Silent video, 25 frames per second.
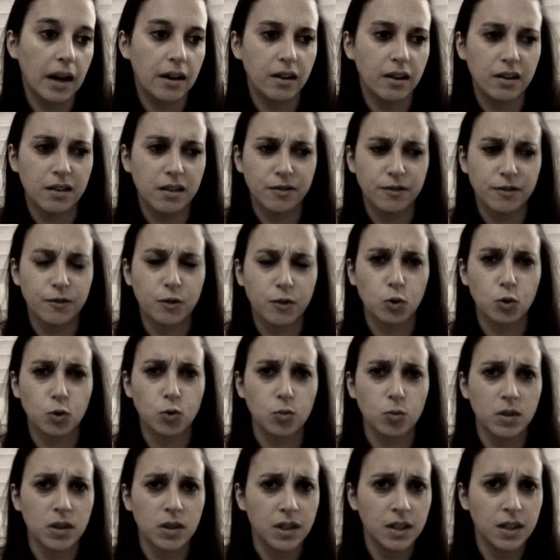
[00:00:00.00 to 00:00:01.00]
had a
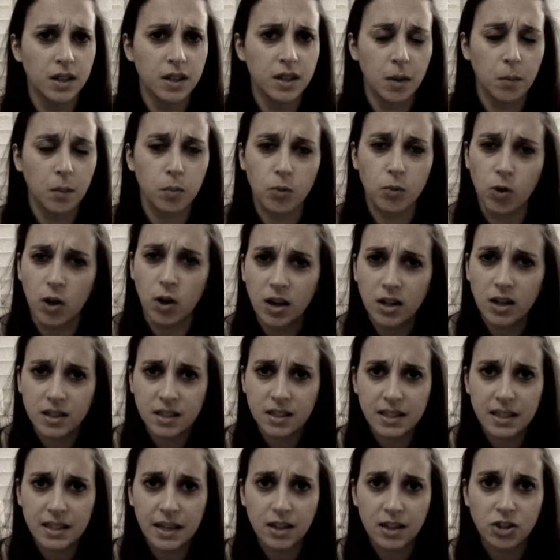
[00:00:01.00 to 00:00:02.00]
full
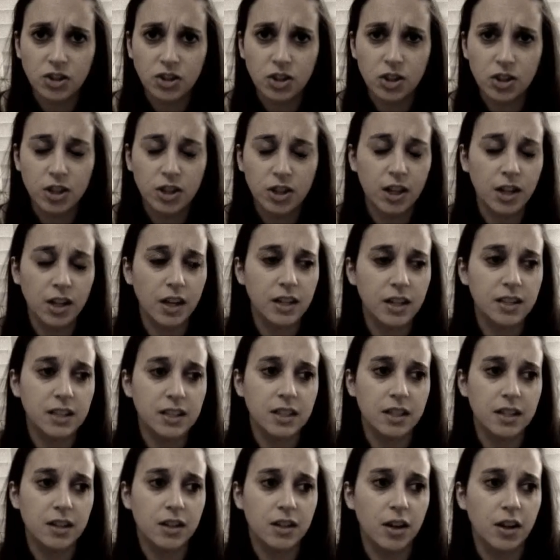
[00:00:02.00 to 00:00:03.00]
brass section and I
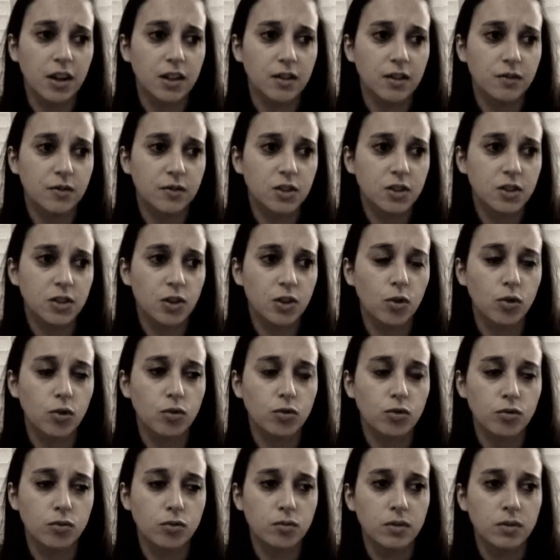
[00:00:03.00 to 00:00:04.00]
did a kind of
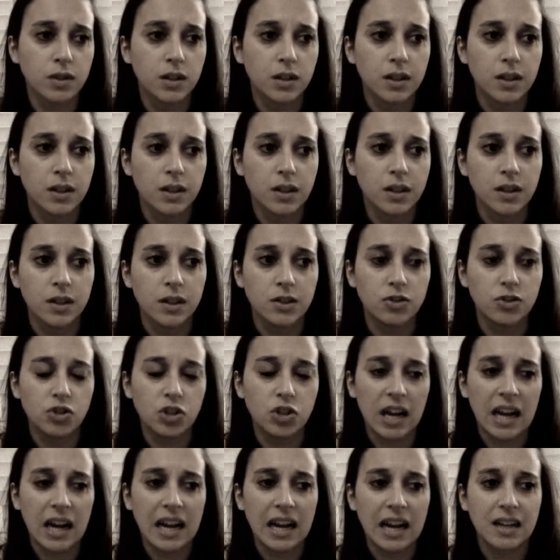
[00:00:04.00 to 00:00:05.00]
soul,
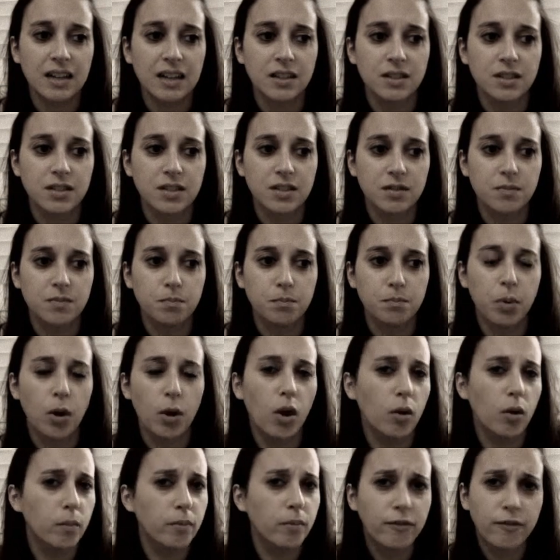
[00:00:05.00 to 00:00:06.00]
jazz,
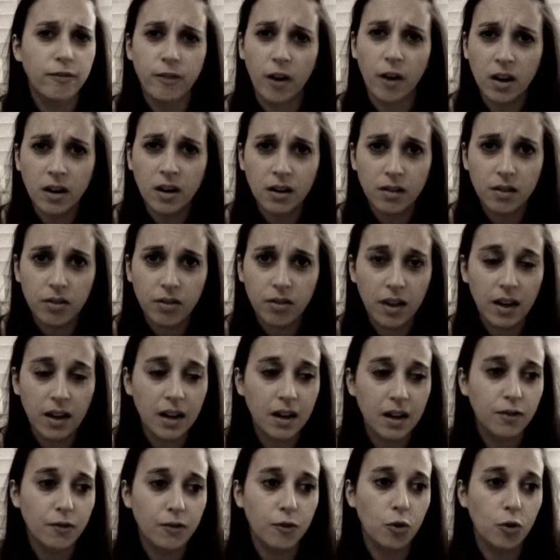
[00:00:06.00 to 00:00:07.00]
pop, funk
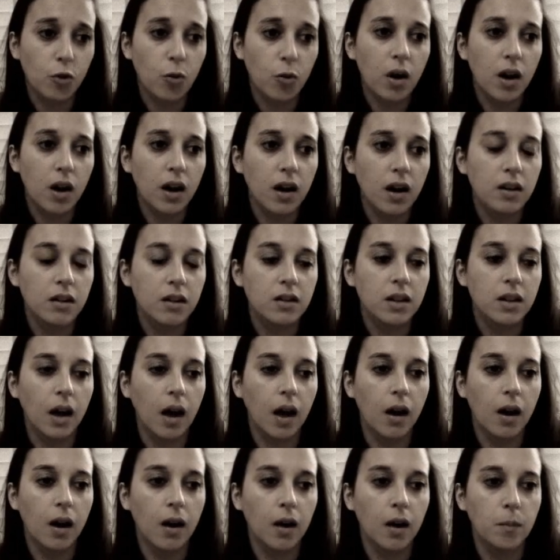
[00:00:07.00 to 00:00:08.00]
thing for a while.
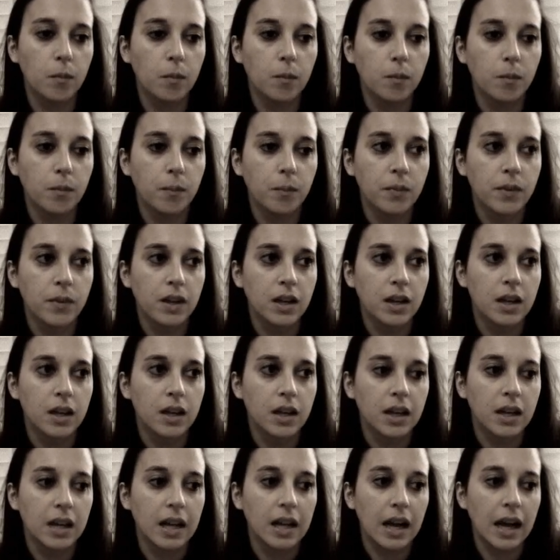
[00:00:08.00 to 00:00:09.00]

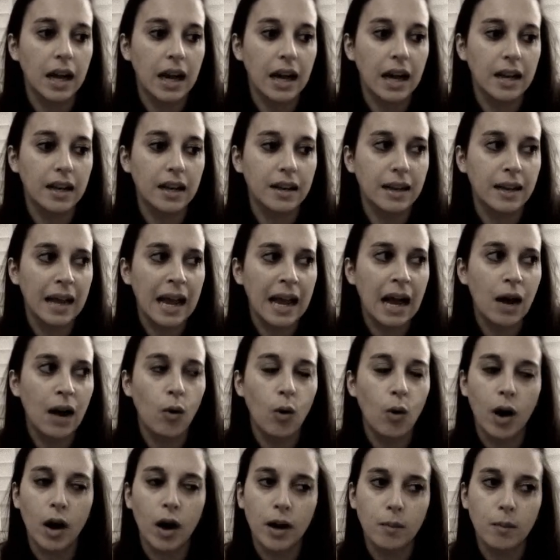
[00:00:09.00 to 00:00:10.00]
And
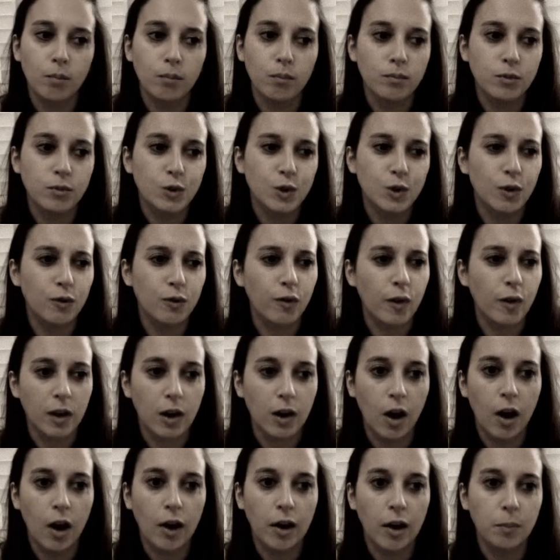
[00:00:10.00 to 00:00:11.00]
now I'm sort of
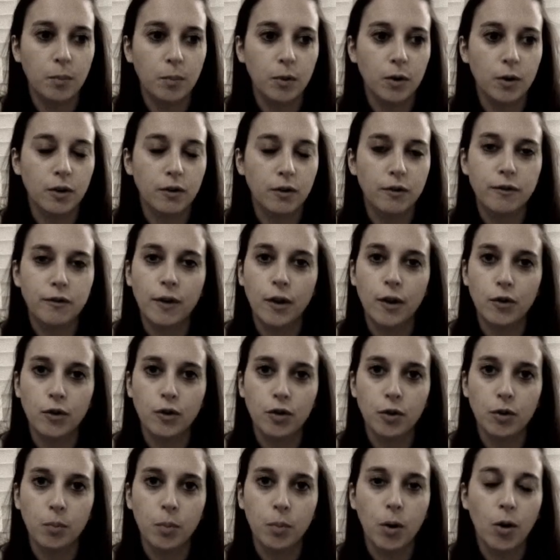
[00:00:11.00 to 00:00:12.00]
like a hybrid of
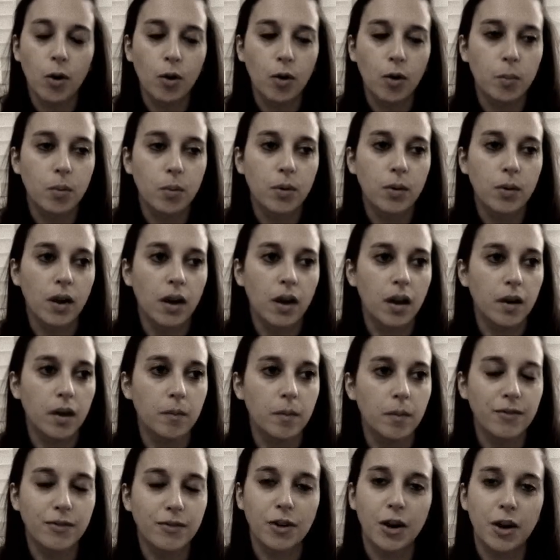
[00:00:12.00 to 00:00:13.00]
folk and pop.
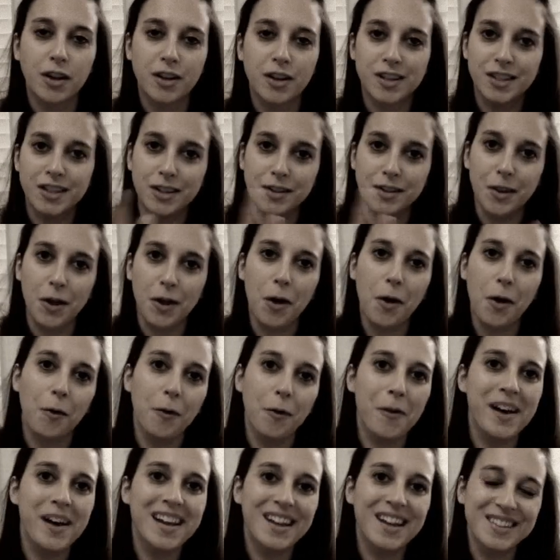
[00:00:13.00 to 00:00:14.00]
I've kind of done the
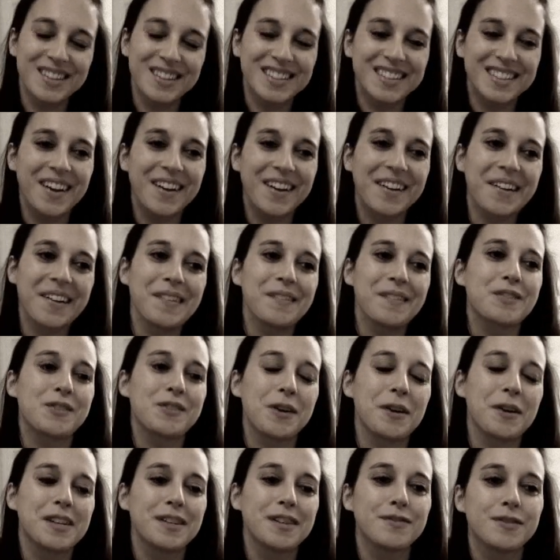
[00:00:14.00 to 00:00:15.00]
whole circle of
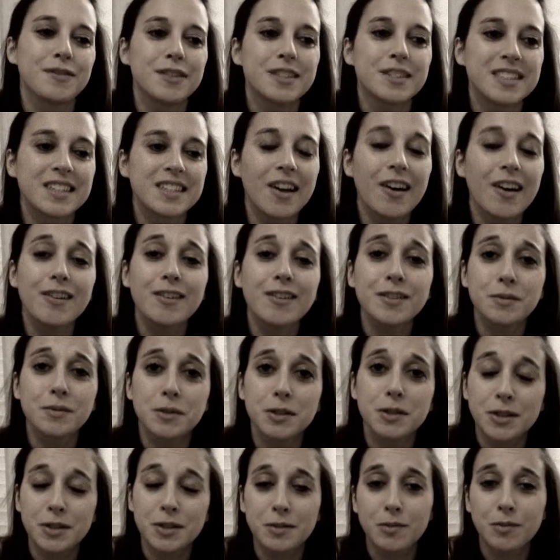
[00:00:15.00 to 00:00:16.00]
trying different styles,
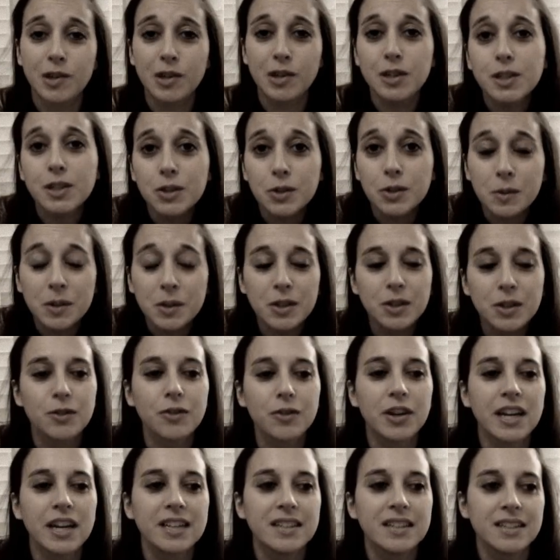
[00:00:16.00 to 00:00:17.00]
which is what you do when you're
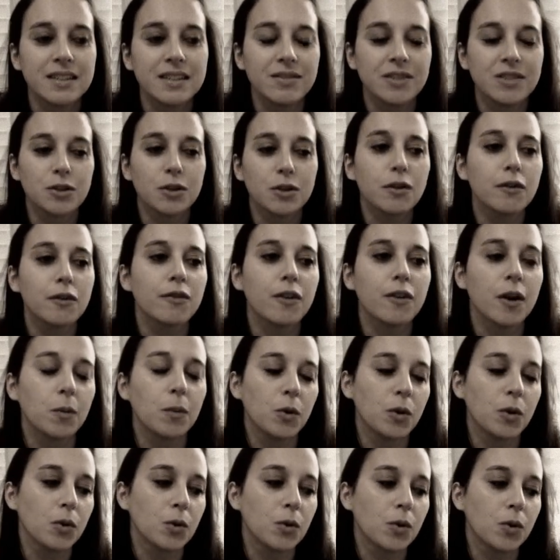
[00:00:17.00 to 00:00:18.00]
creative, till you
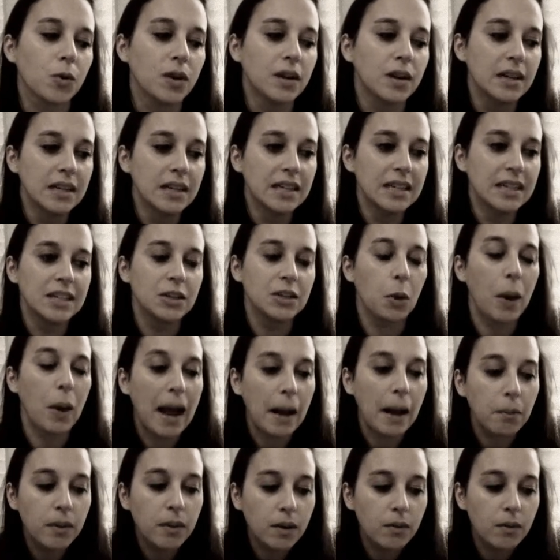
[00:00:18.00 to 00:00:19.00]
find what you're
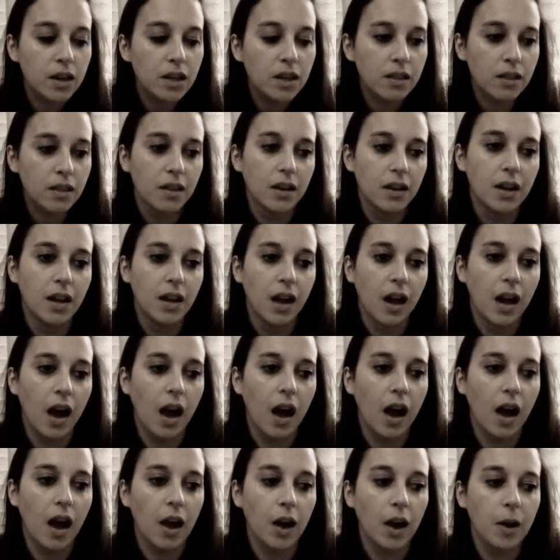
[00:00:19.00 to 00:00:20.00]
happy with.
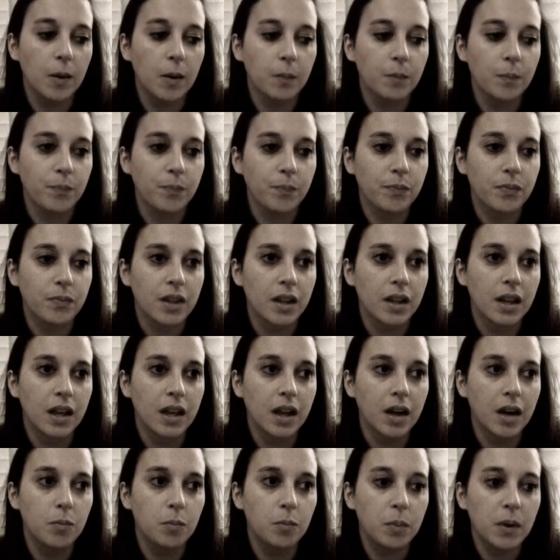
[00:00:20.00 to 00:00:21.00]

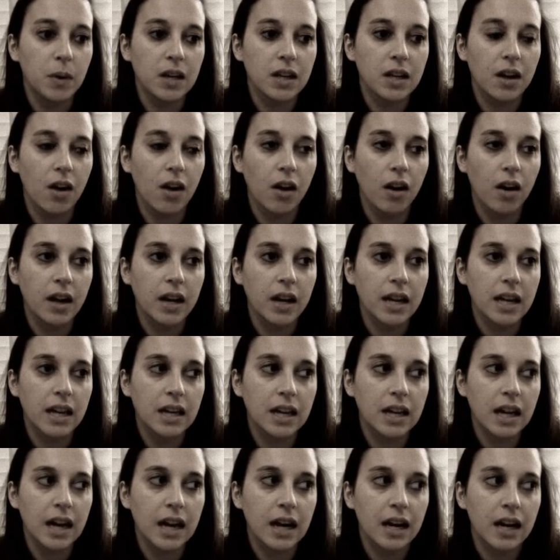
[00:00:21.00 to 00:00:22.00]
But
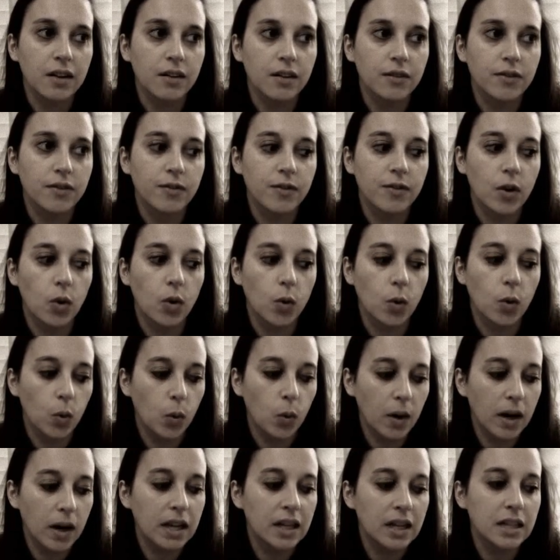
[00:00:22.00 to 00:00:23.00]
I have
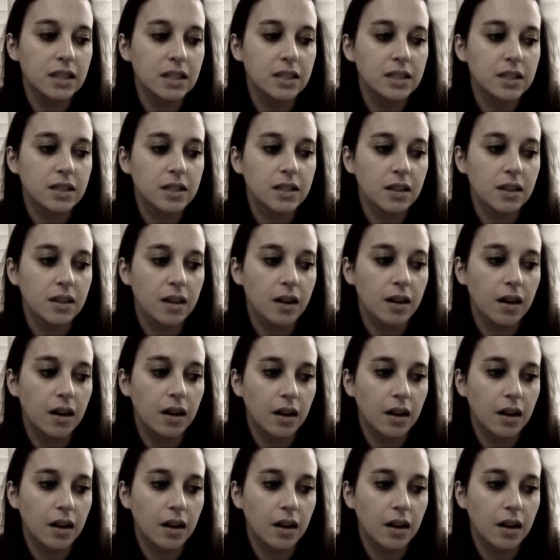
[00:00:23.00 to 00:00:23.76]
always